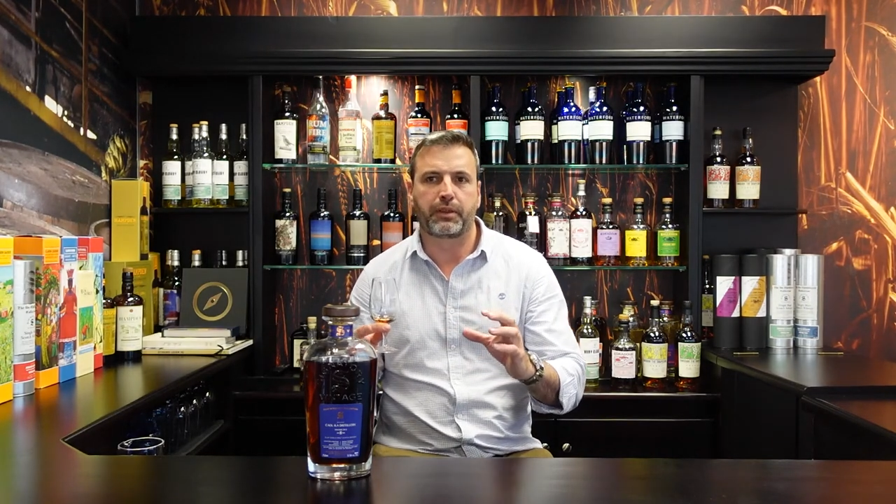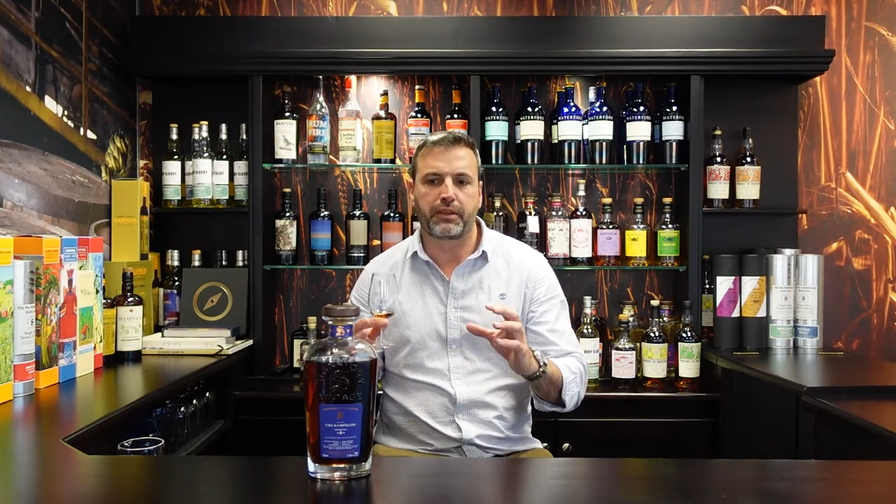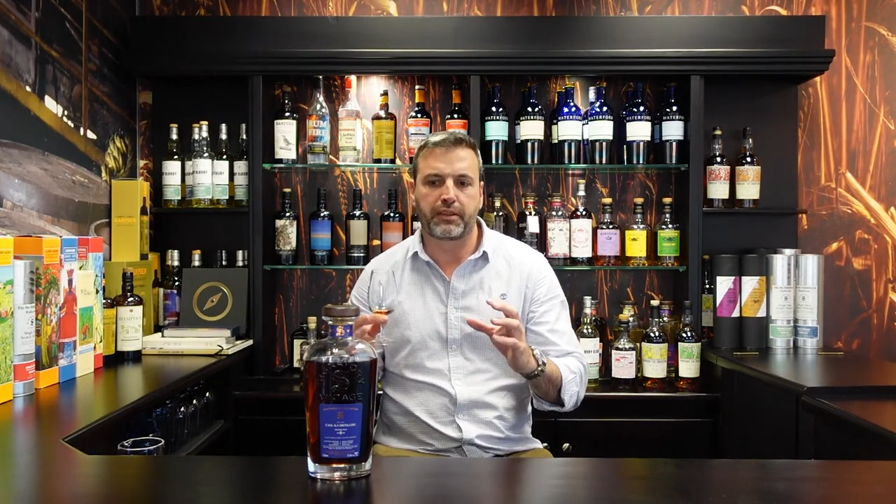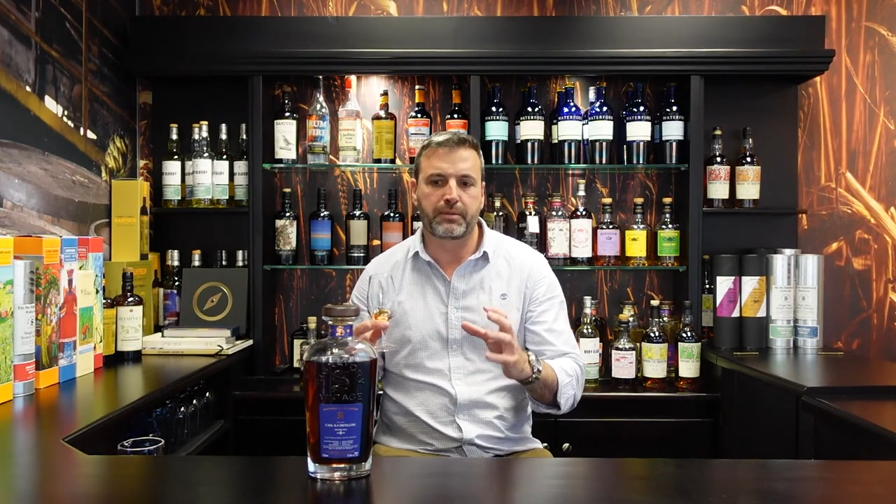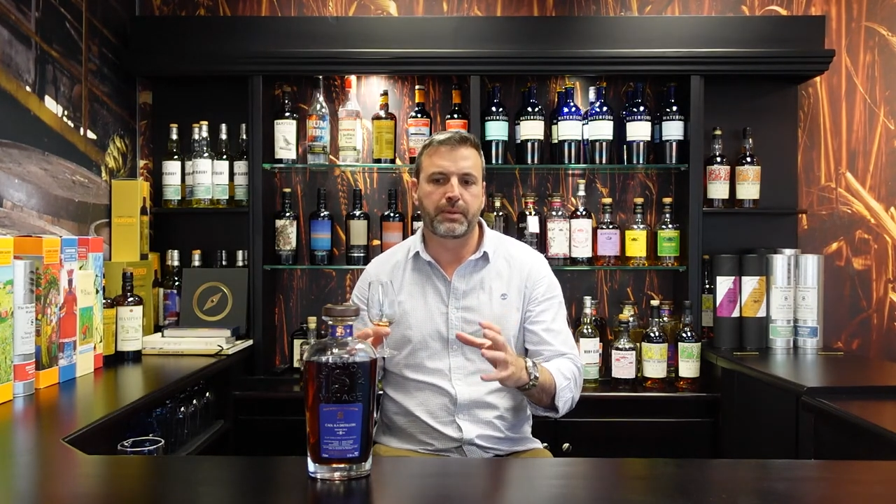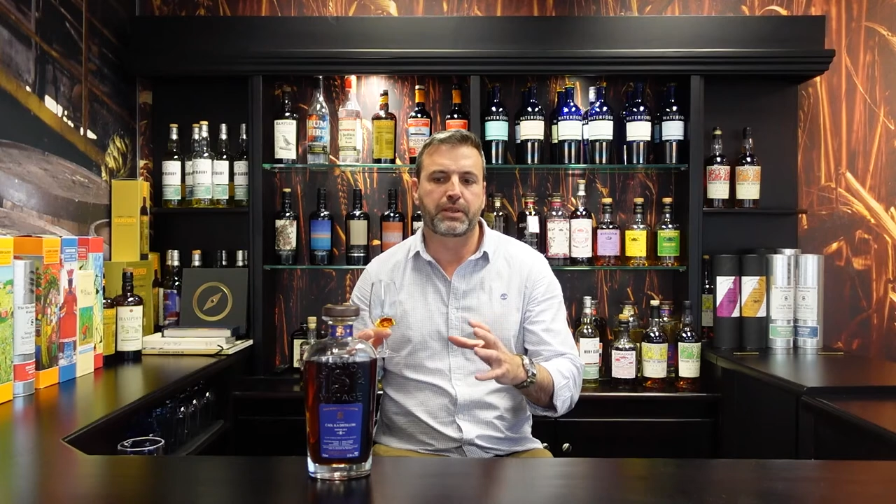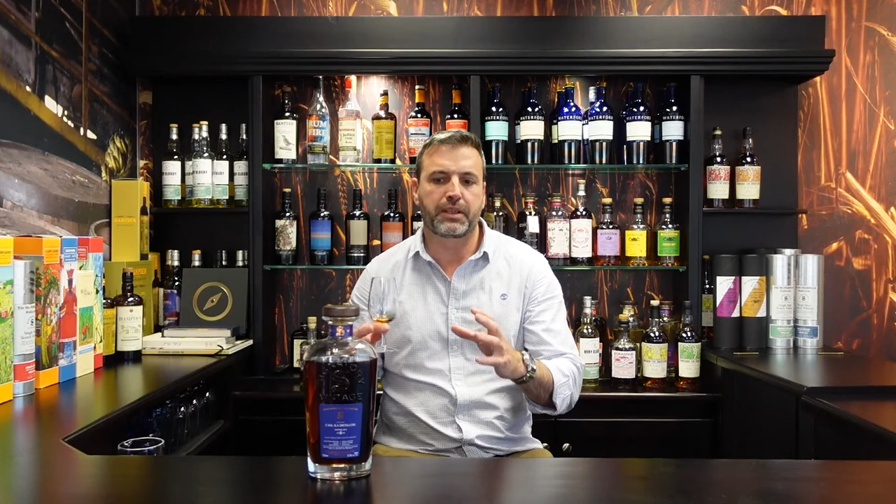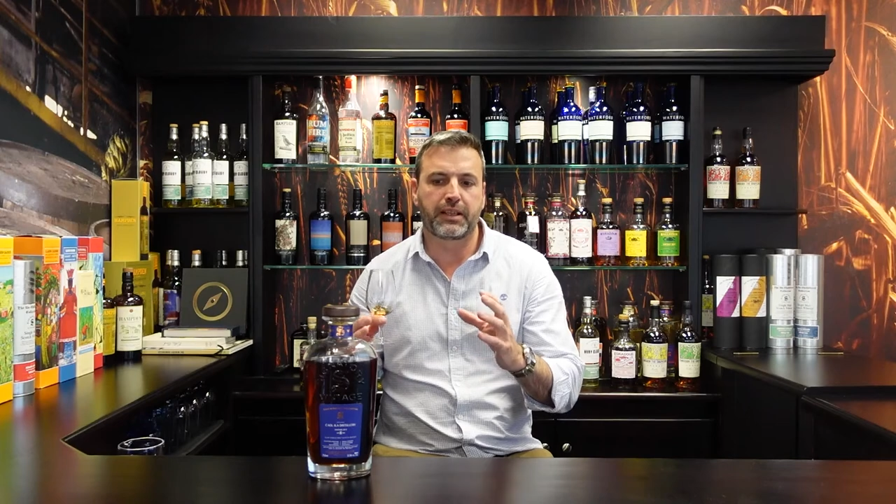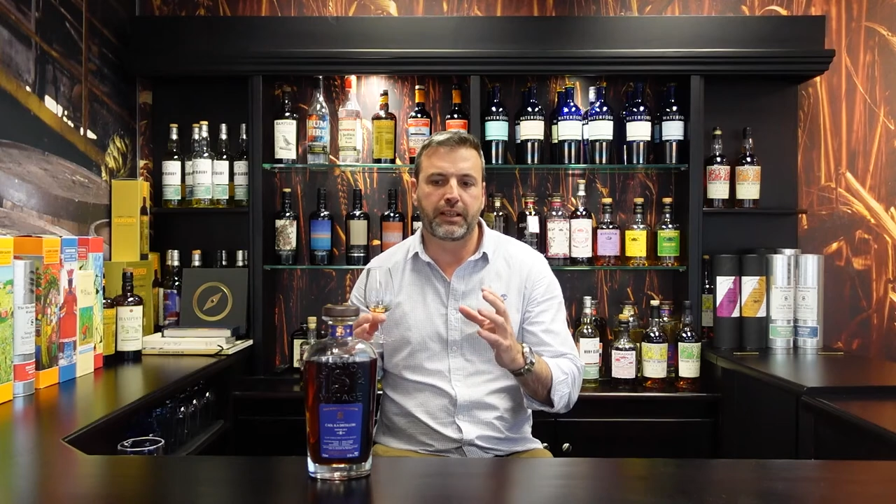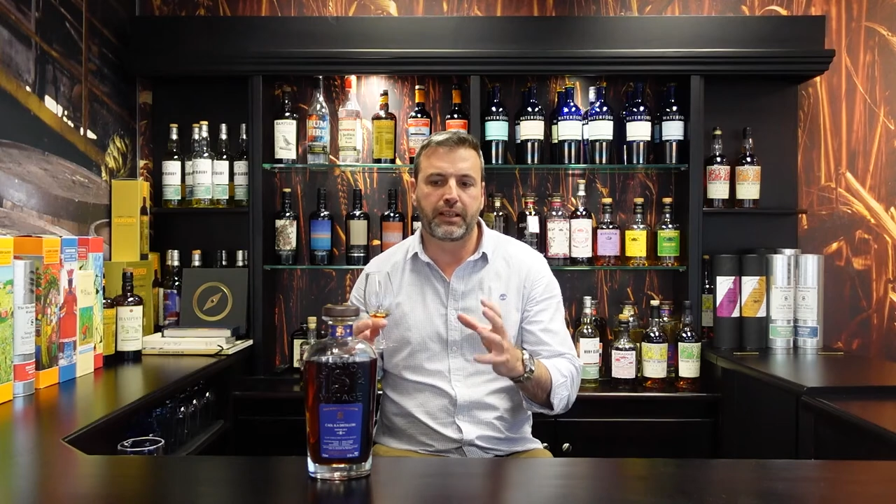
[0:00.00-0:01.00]
with this
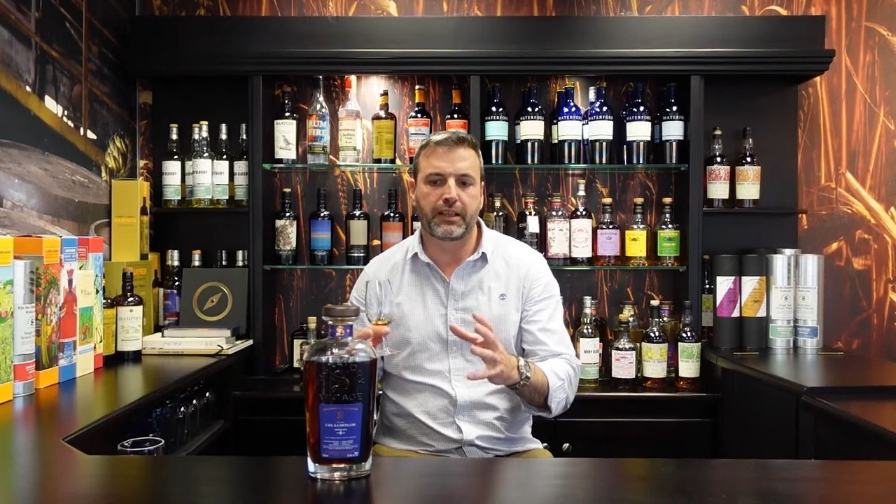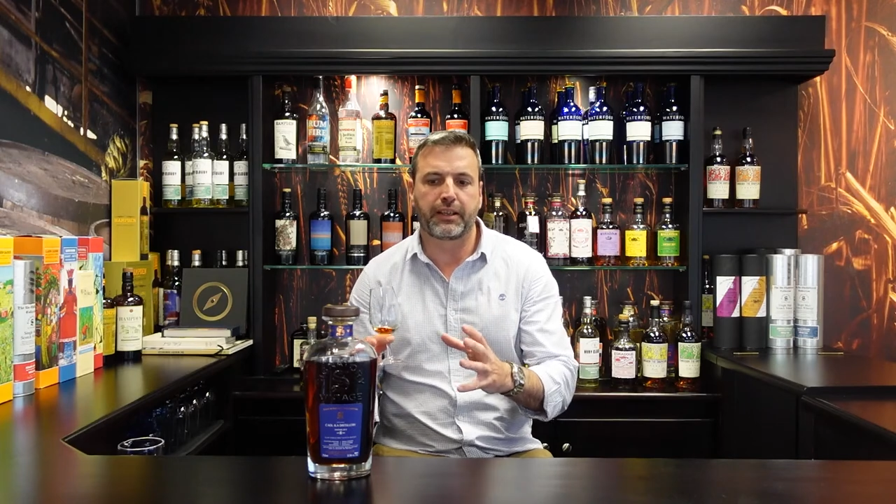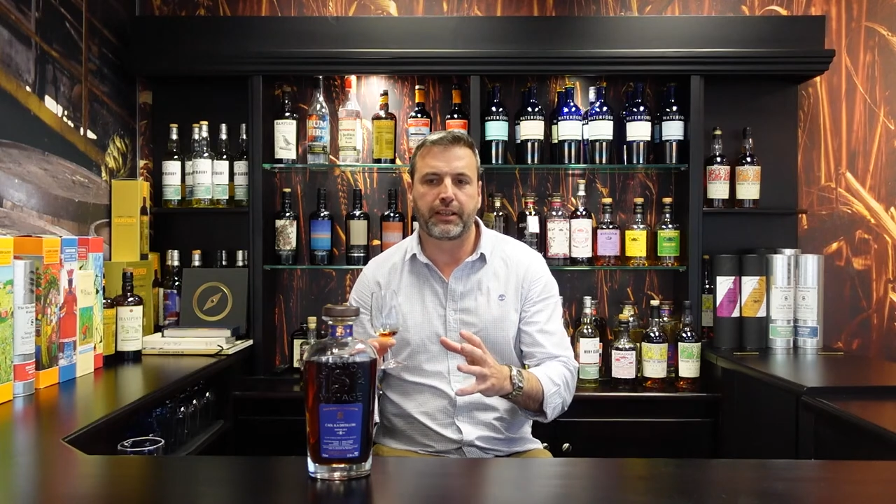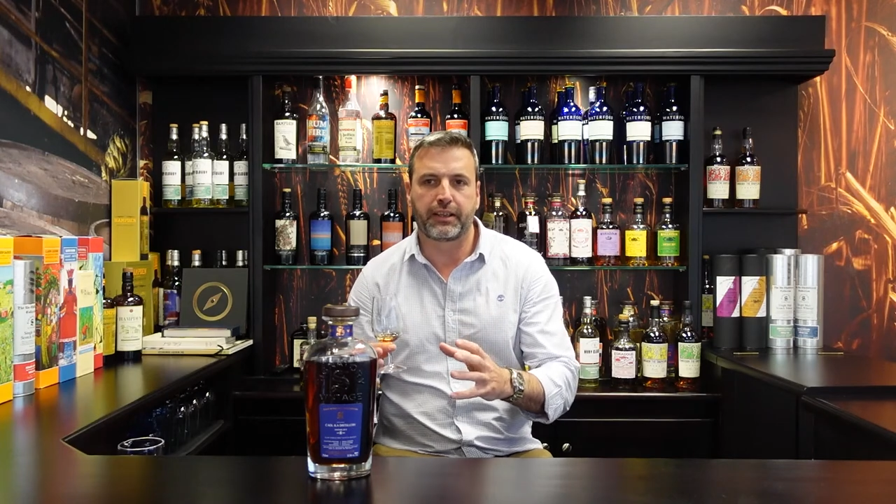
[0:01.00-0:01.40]
much color